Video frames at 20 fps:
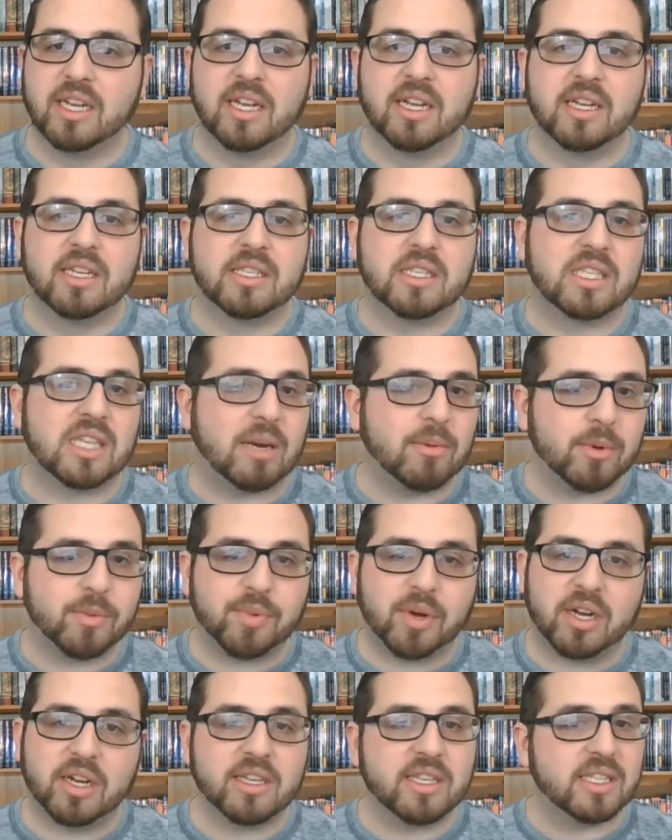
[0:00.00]

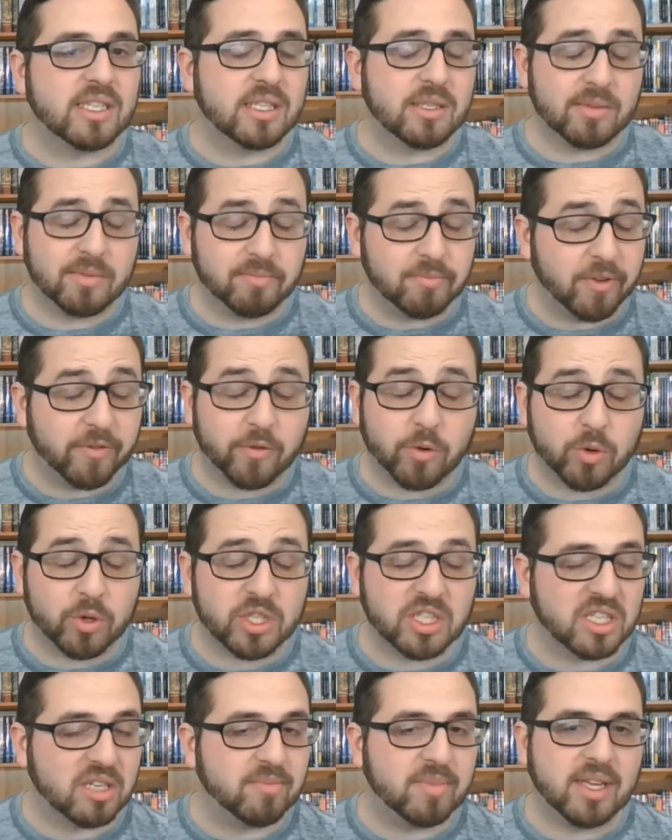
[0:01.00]
Cyberpunk is, of course,
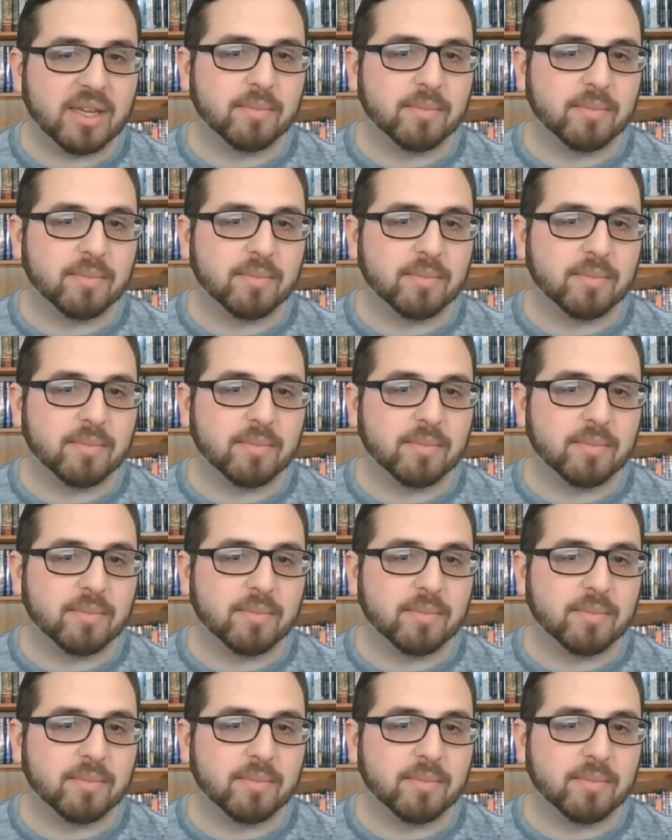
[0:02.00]
going to be